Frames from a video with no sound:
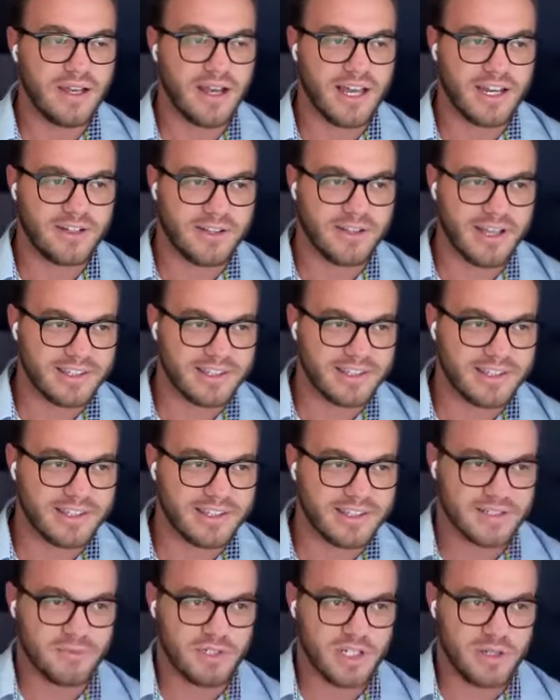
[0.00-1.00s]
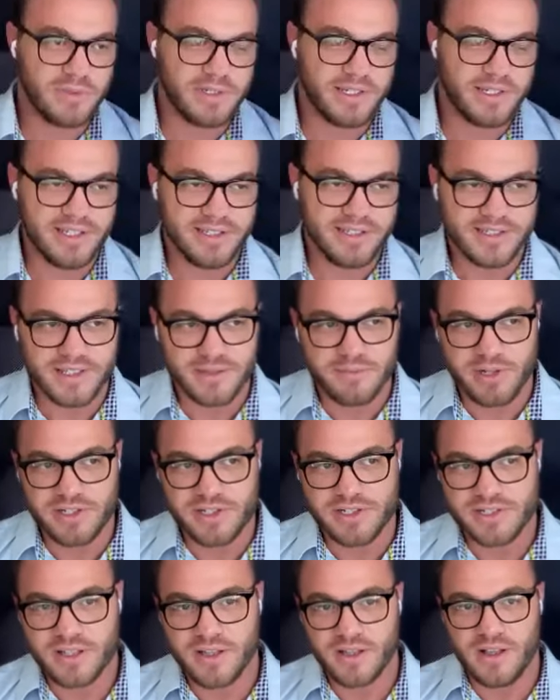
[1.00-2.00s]
I don't like the custom GPTs as much
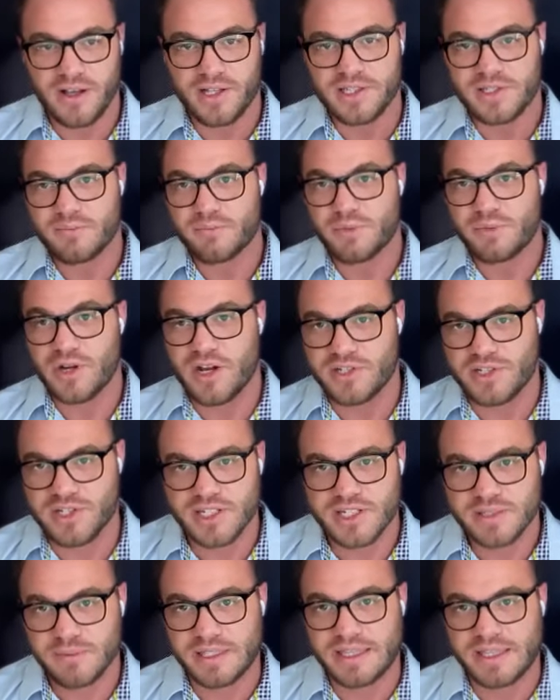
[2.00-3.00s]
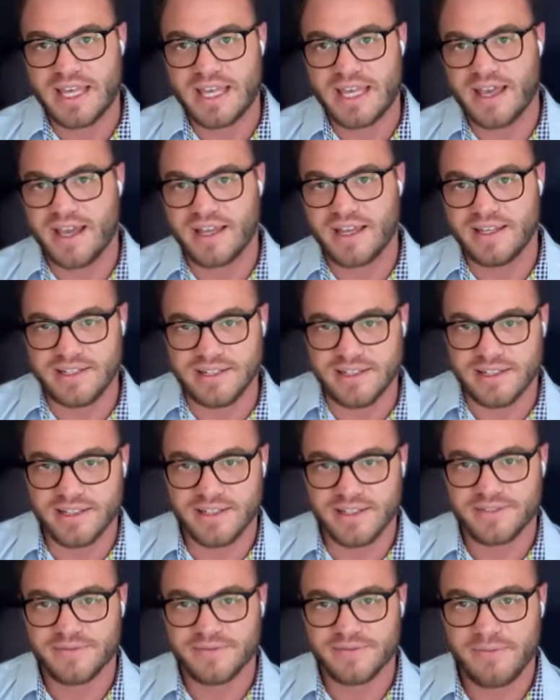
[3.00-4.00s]
as Claude's projects, but that
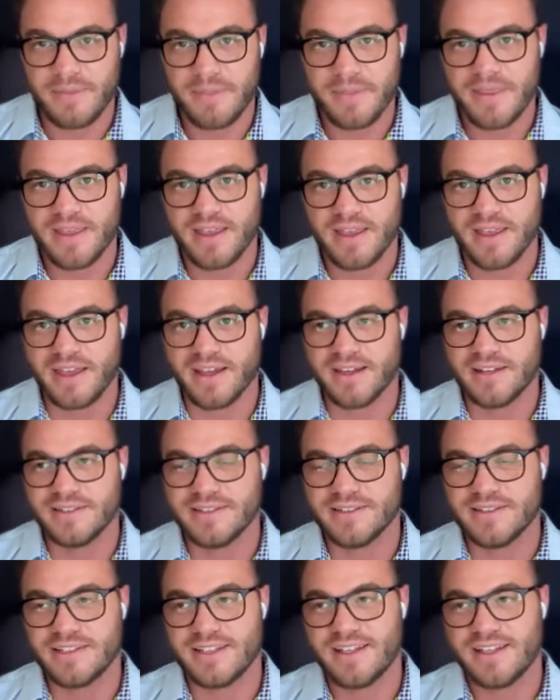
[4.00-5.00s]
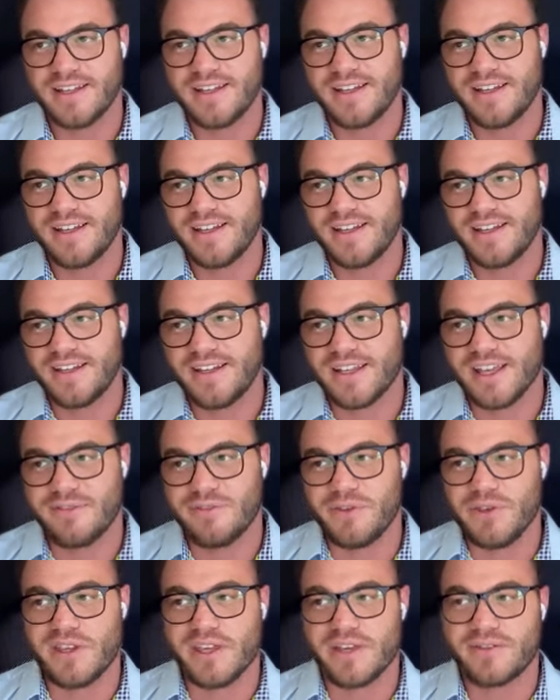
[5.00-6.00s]
idea. And
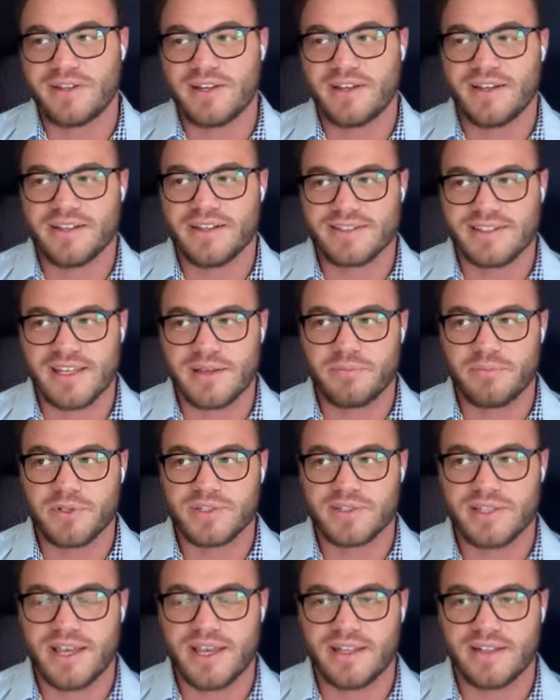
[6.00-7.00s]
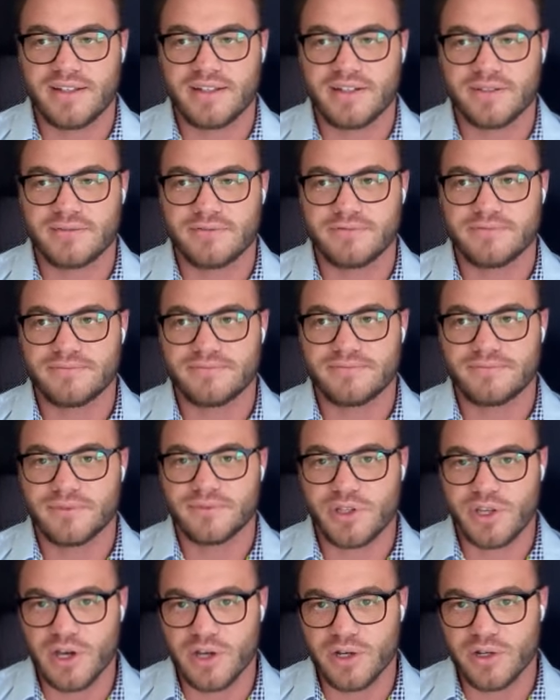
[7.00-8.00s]
if you give it a sample set of
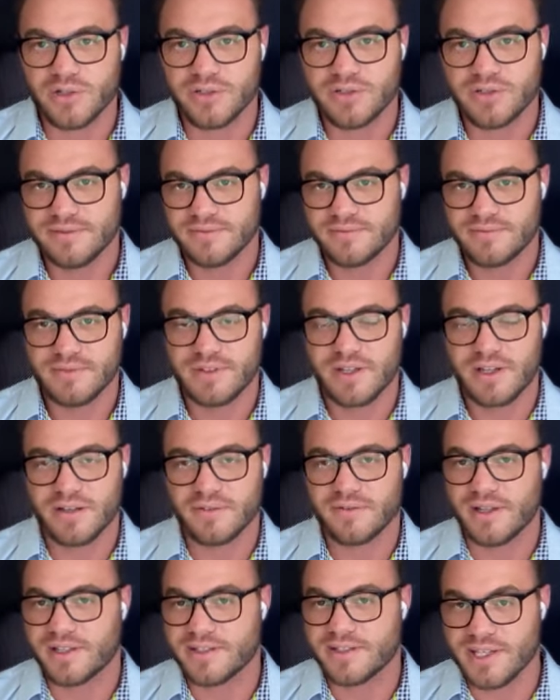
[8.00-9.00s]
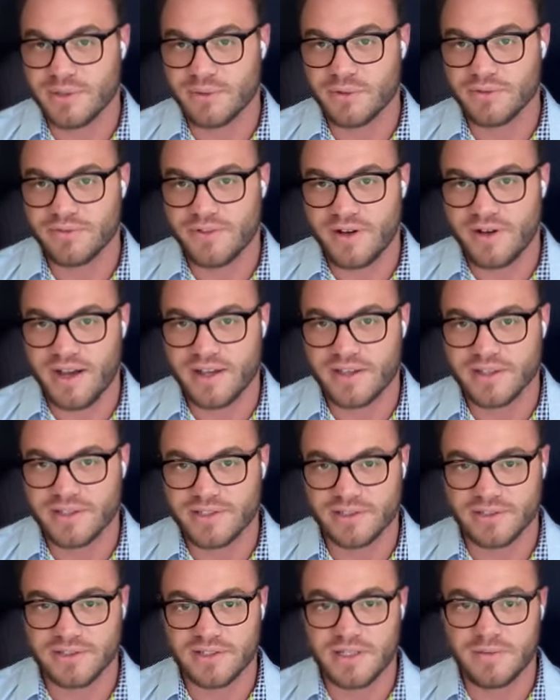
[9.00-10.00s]
code of like SQL
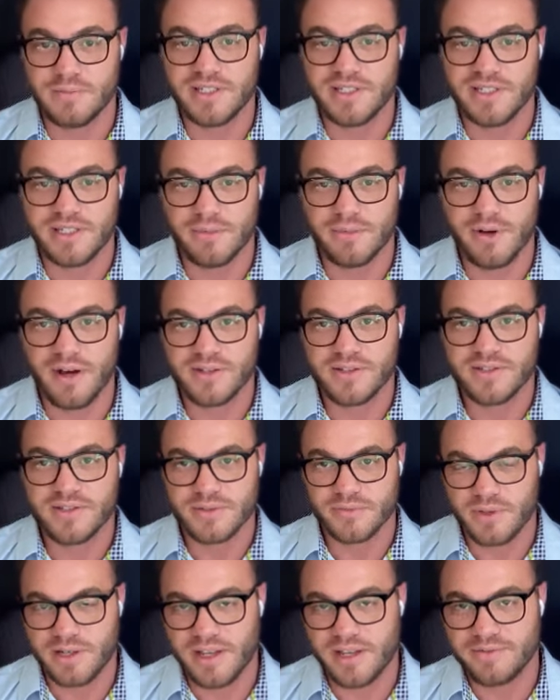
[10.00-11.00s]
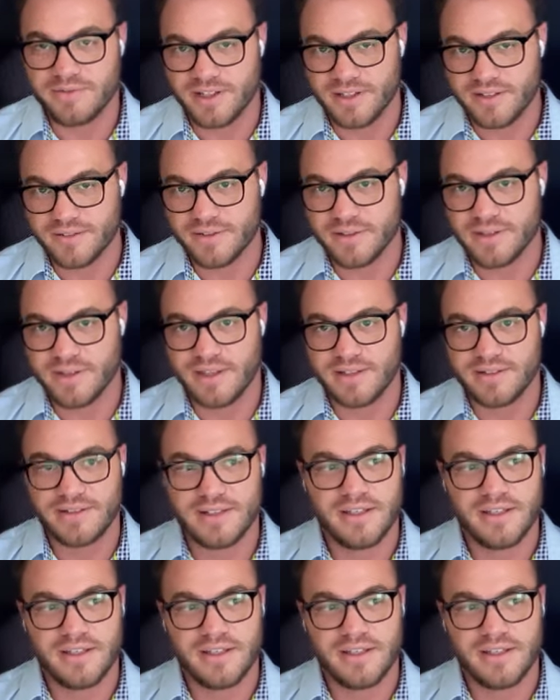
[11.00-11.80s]
files or DBT models is what I've done with it,